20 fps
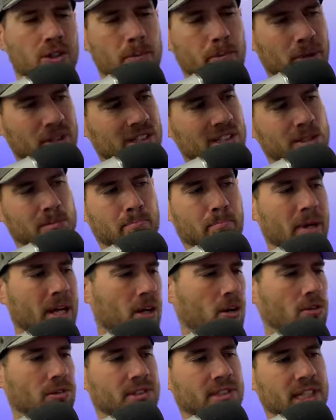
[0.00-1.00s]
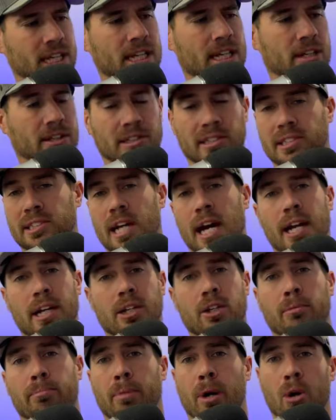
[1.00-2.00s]
put this big old ski on the side of
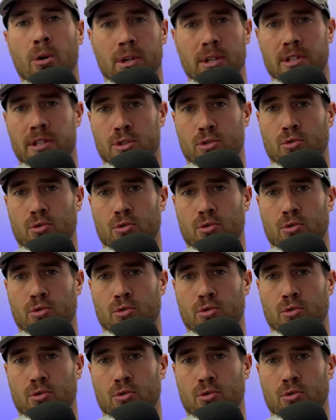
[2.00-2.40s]
your boat in this